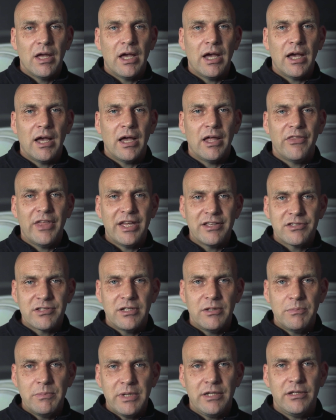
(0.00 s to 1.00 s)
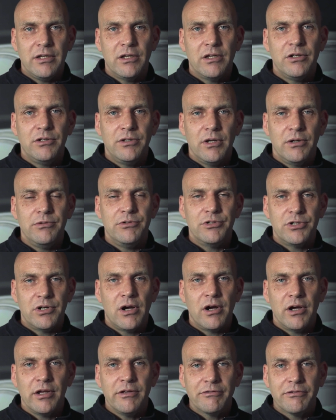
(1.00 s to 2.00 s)
That's an immediate don't
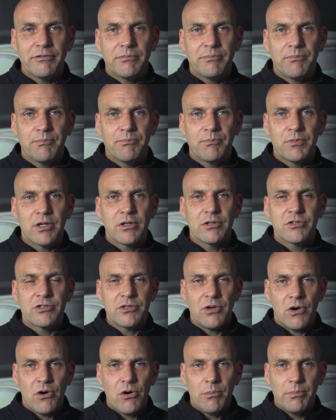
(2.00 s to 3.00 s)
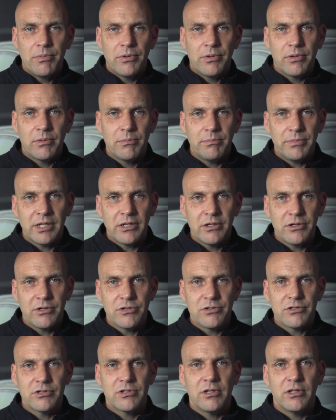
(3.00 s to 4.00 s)
drive, stop,
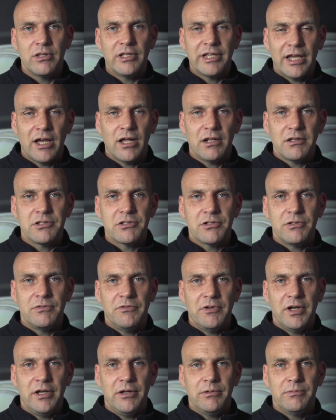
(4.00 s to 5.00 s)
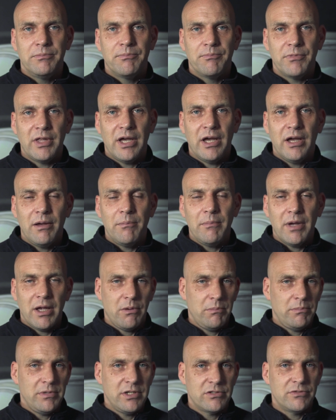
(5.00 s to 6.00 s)
because the catalyst could fail. That
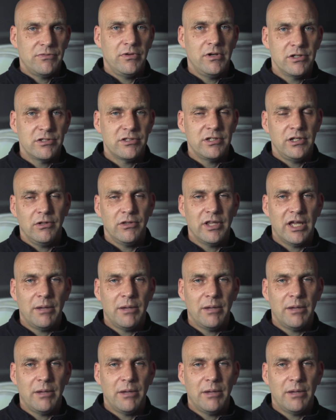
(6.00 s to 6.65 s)
amount of misfire seen on